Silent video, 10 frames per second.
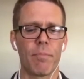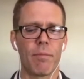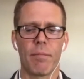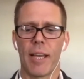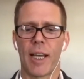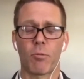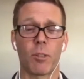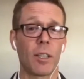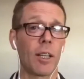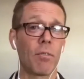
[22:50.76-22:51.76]
and
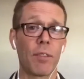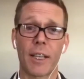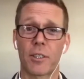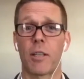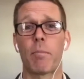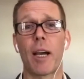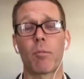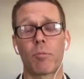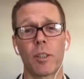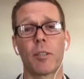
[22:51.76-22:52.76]
really love that. I mean, that
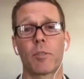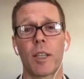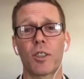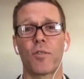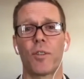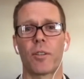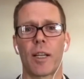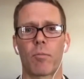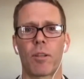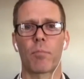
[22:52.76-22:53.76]
really does feel
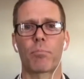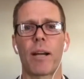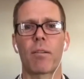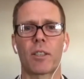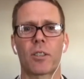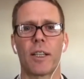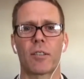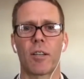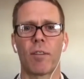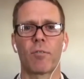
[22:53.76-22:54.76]
like one of the proudest
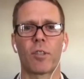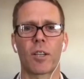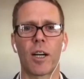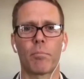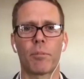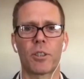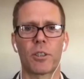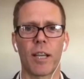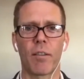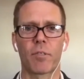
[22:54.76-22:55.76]
things I've ever accomplished this
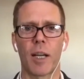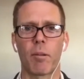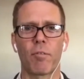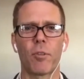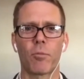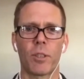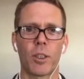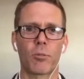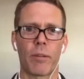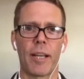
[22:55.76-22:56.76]
lifetime. I feel really
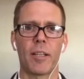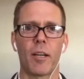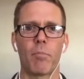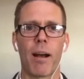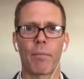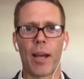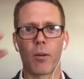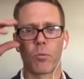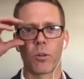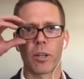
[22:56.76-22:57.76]
great about that
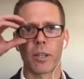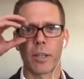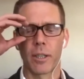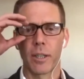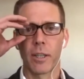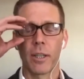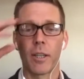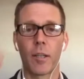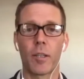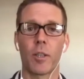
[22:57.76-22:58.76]
work
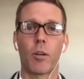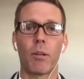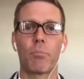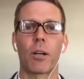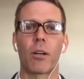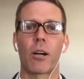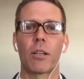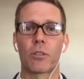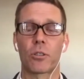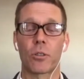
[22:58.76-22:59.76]
you know we put our heart
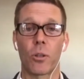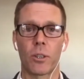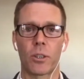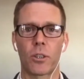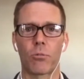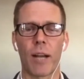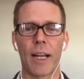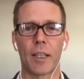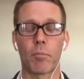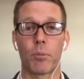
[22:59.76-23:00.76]
and soul into
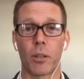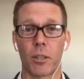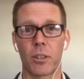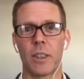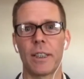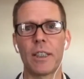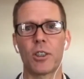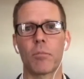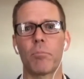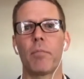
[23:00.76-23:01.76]
writing books and
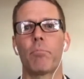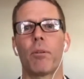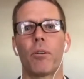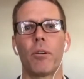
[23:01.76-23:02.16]
teaching people